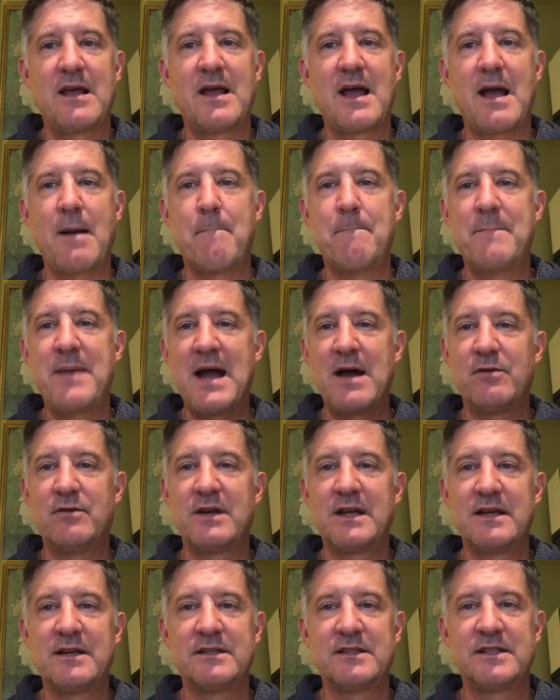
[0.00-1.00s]

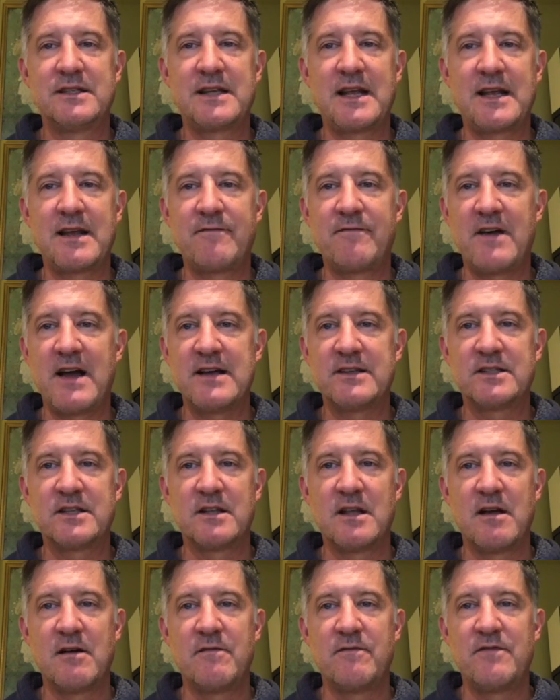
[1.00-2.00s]
abounding in steadfast
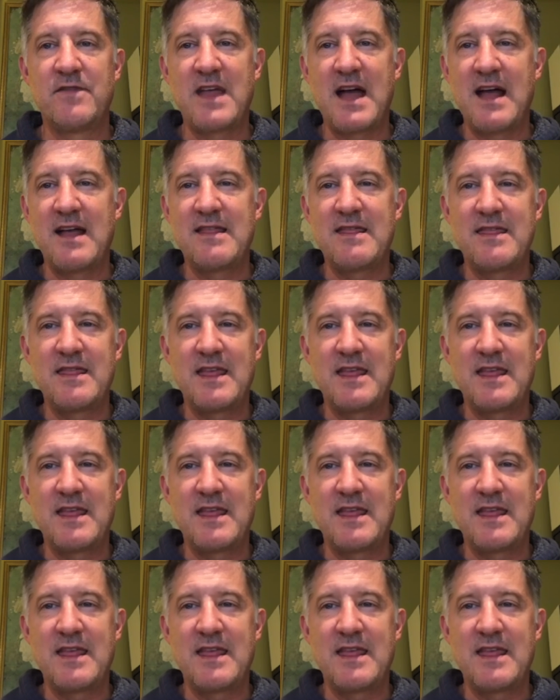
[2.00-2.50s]
love, that